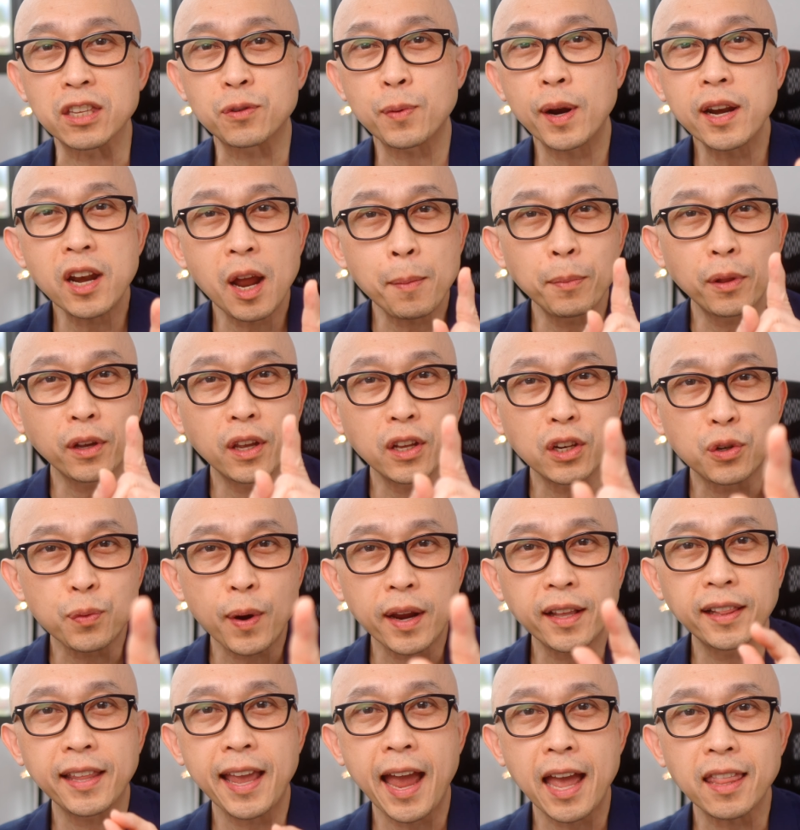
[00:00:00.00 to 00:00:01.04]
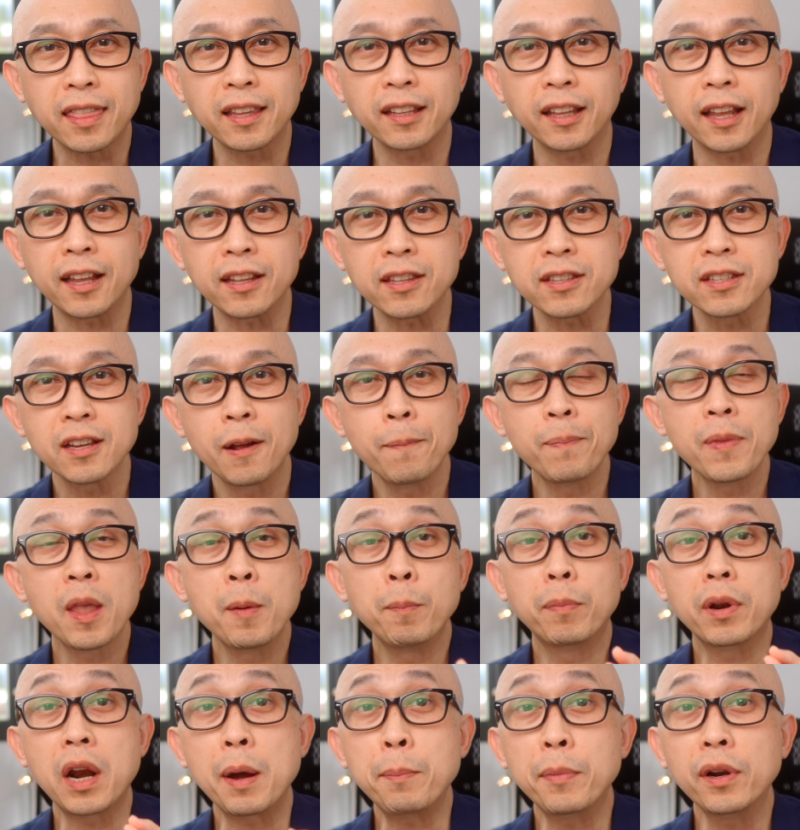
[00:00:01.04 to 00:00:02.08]
Right now I'm looking directly at the lens,
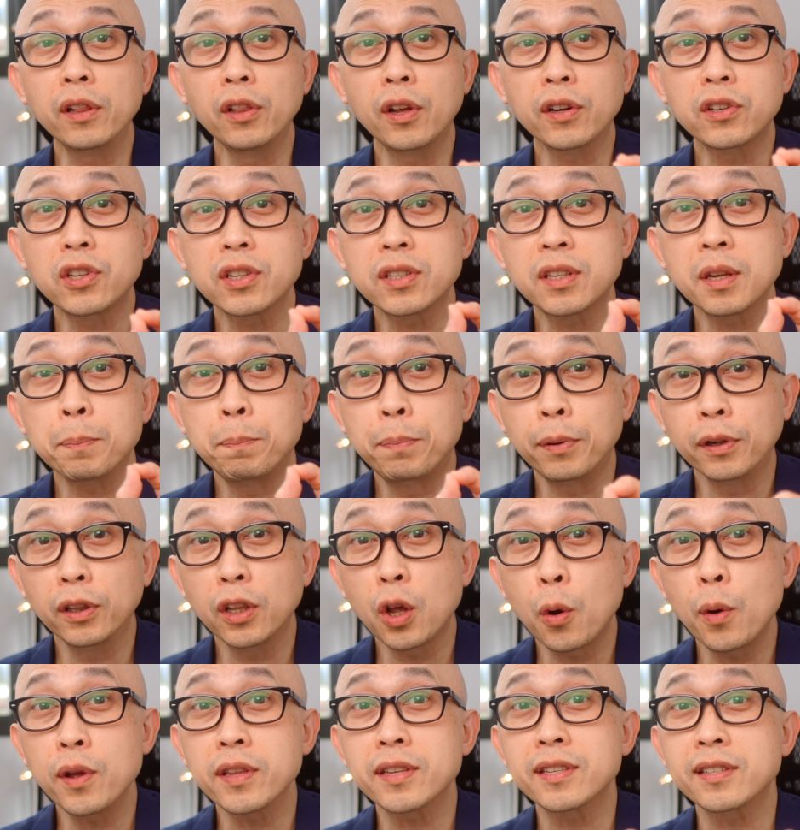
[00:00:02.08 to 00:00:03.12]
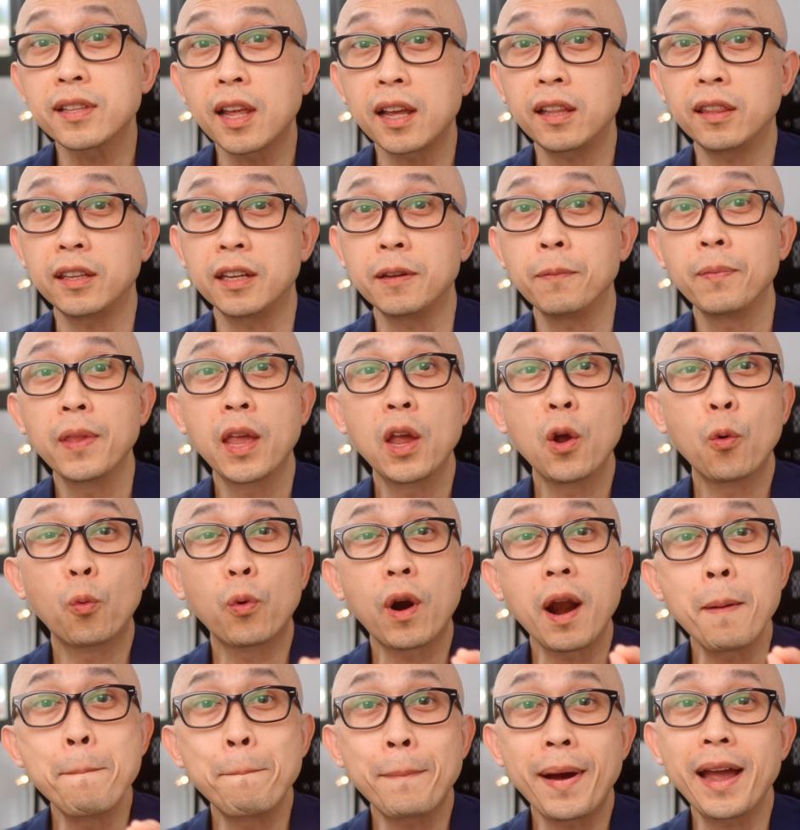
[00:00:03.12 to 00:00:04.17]
but I'm gonna look just below it slightly
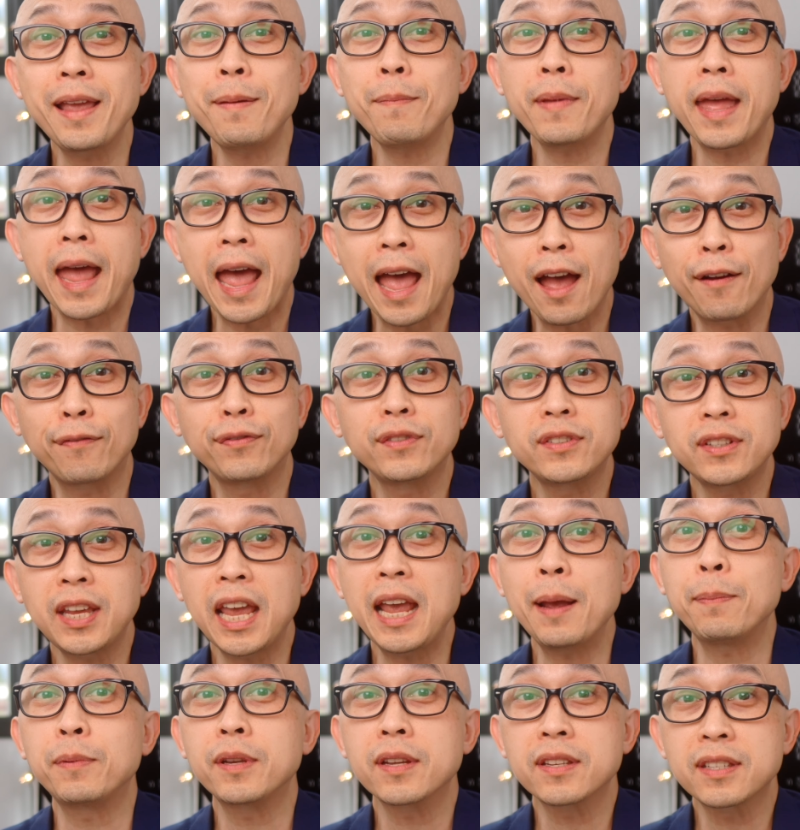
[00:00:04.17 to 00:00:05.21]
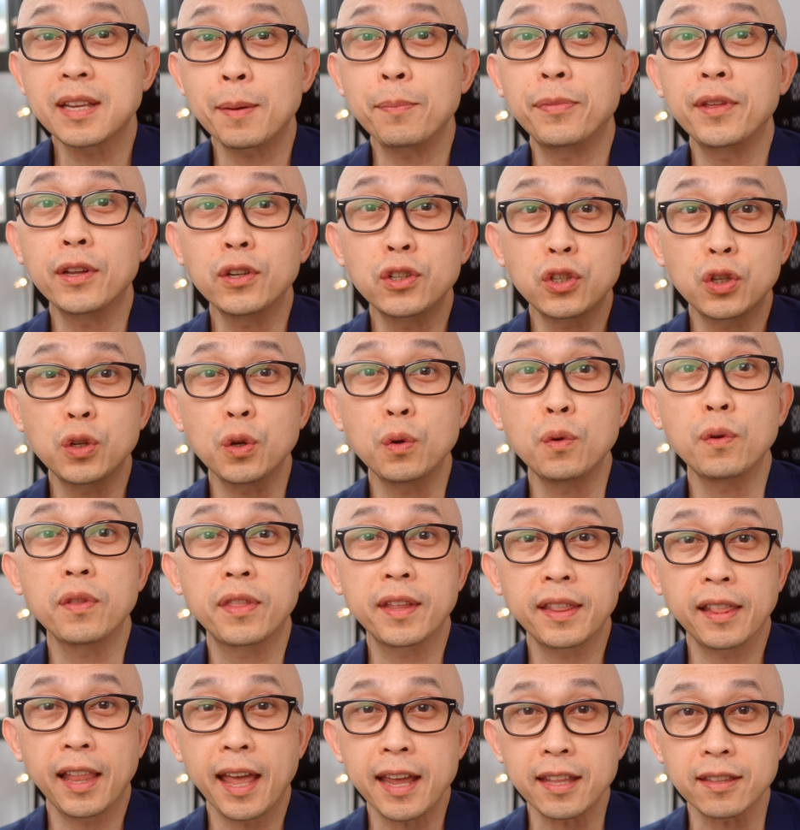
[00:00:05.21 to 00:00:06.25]
where I might have taped something to
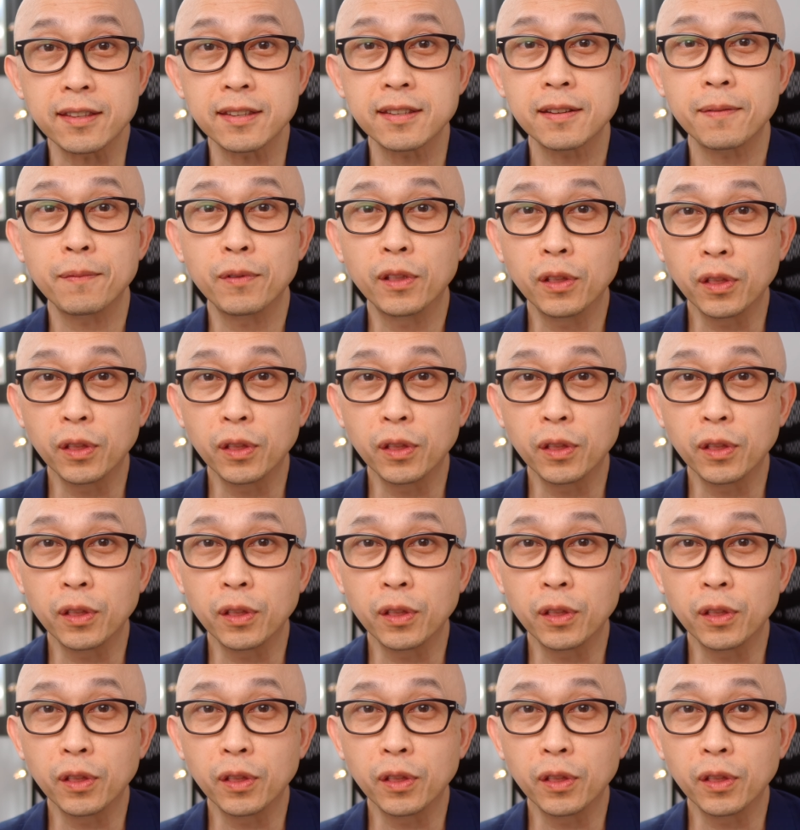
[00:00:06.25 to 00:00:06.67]
the lens.